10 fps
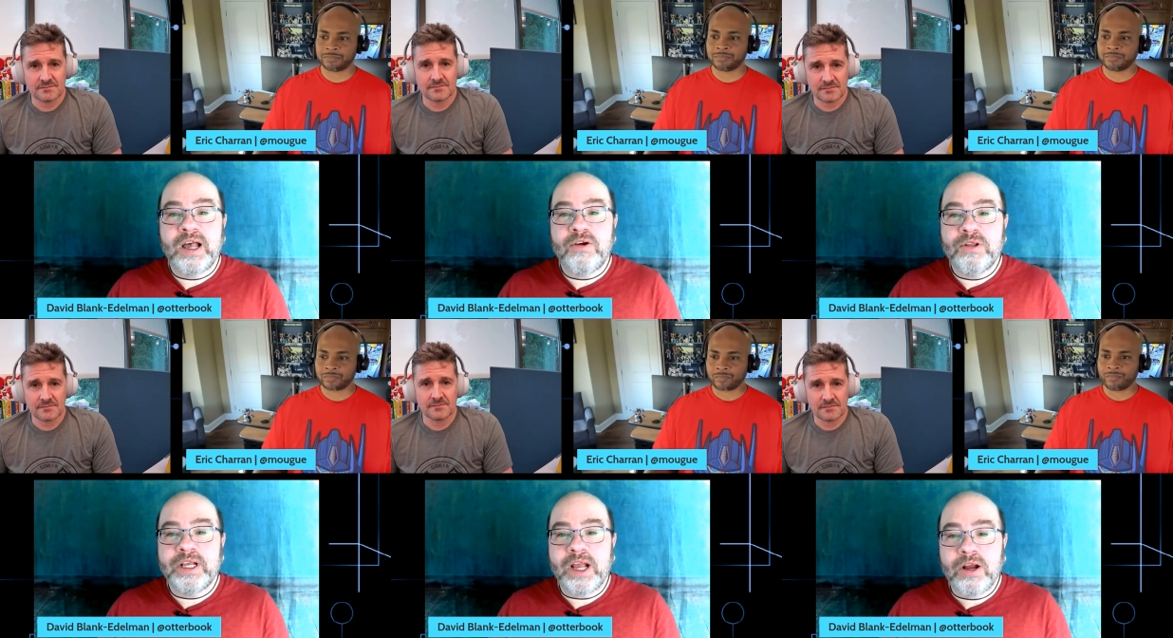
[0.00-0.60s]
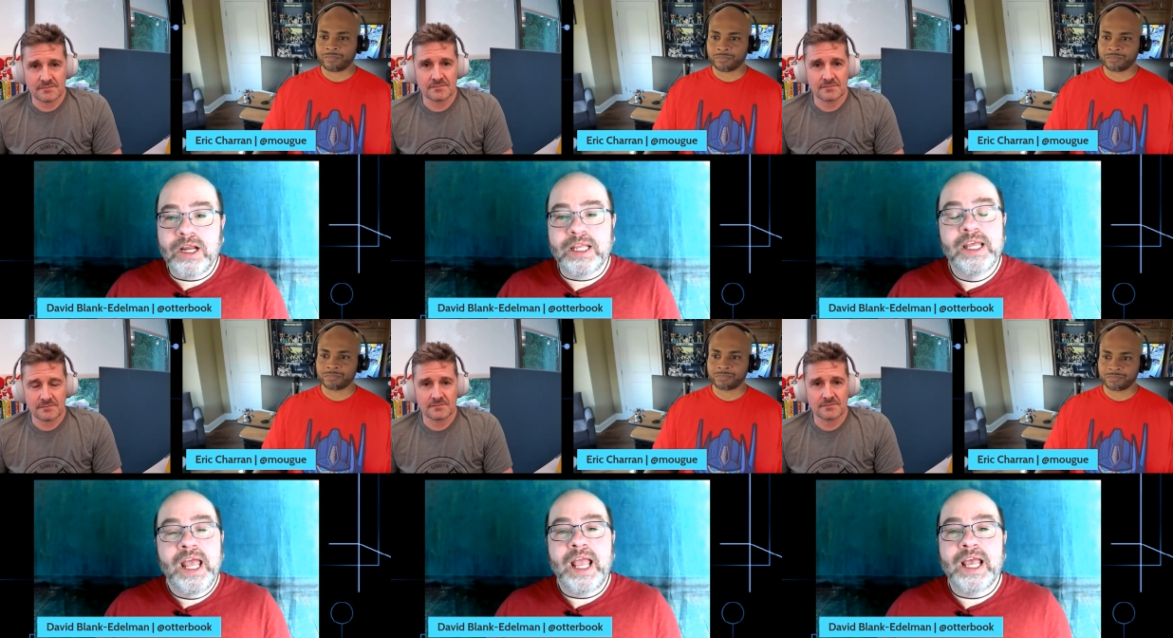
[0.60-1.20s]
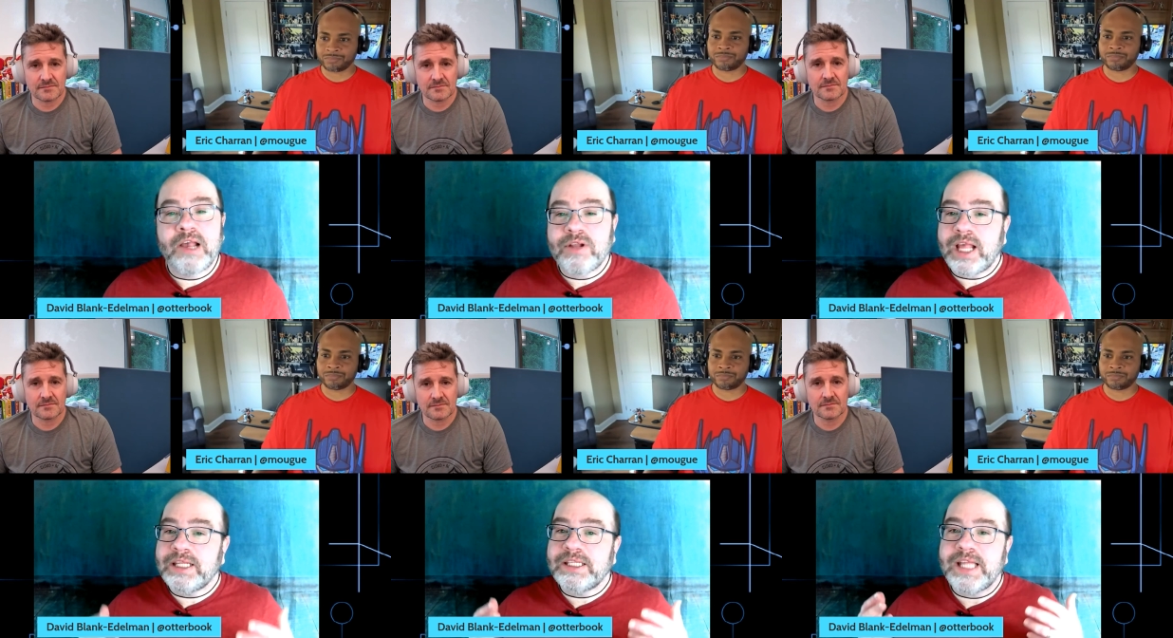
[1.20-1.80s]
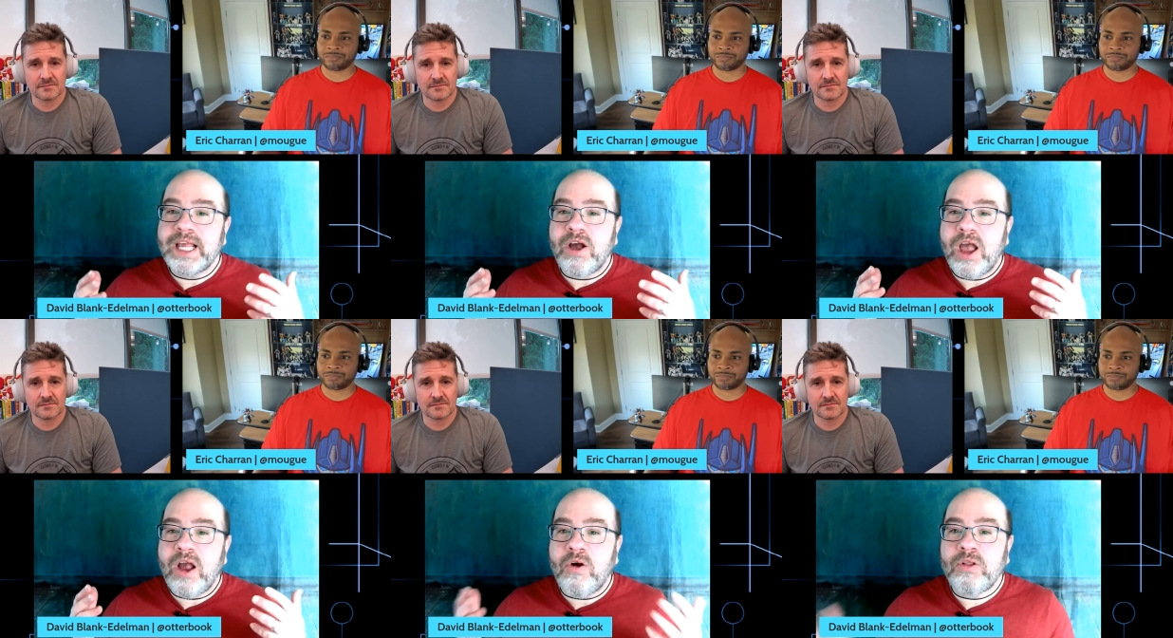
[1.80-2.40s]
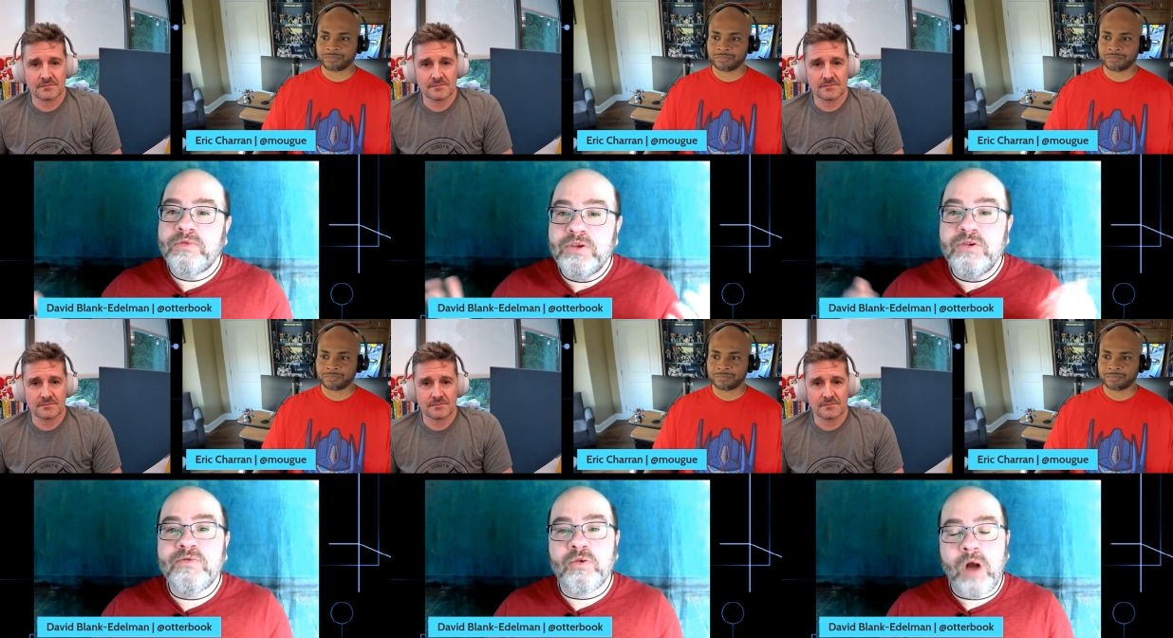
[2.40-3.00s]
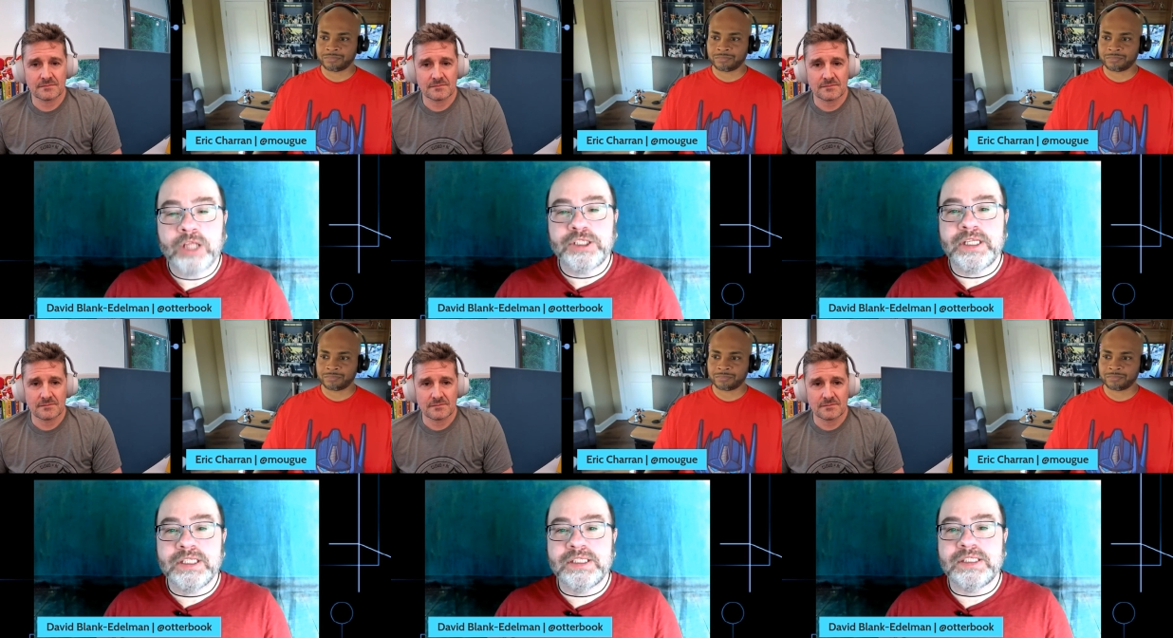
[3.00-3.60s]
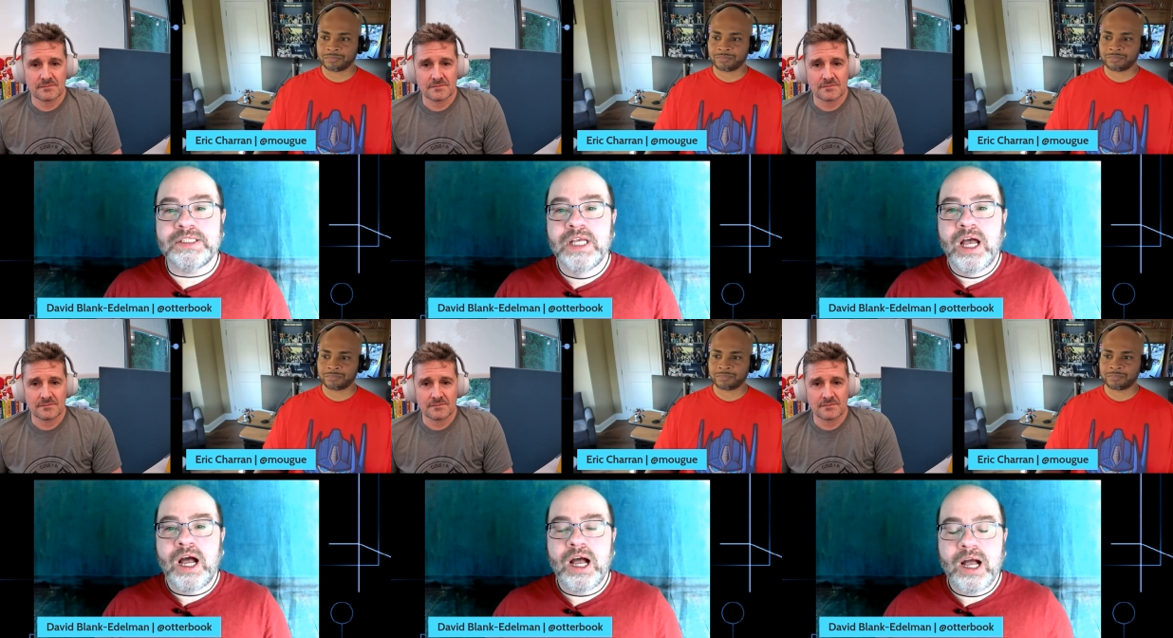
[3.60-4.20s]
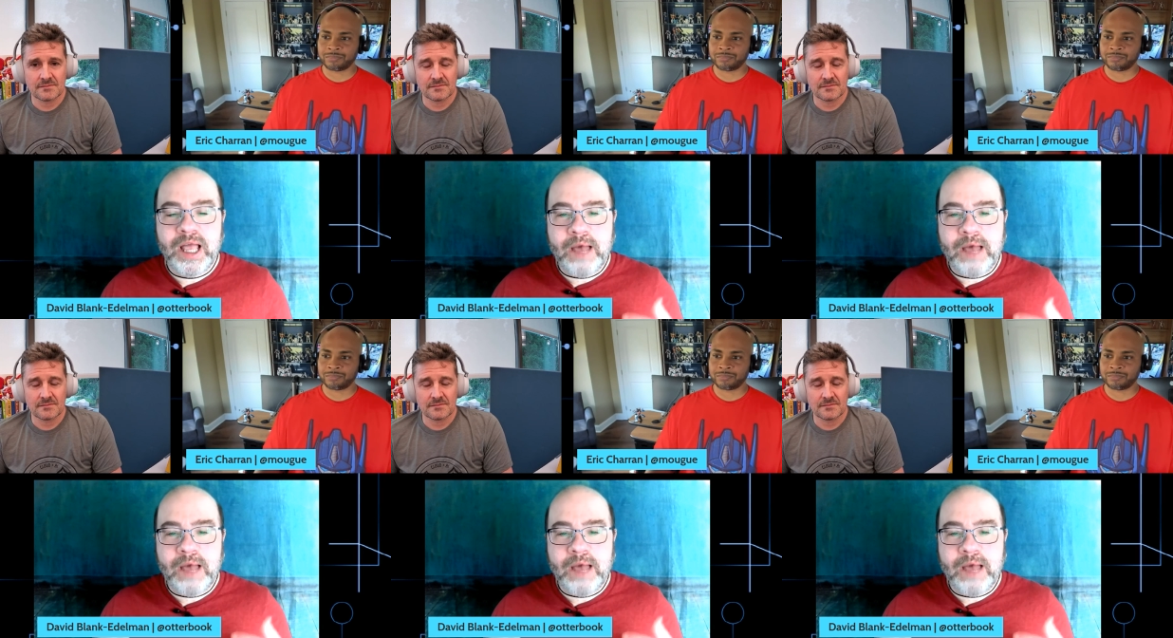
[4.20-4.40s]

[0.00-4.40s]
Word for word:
Speaker 1: Uli and Eric, and I would like to thank all of you for watching this uh,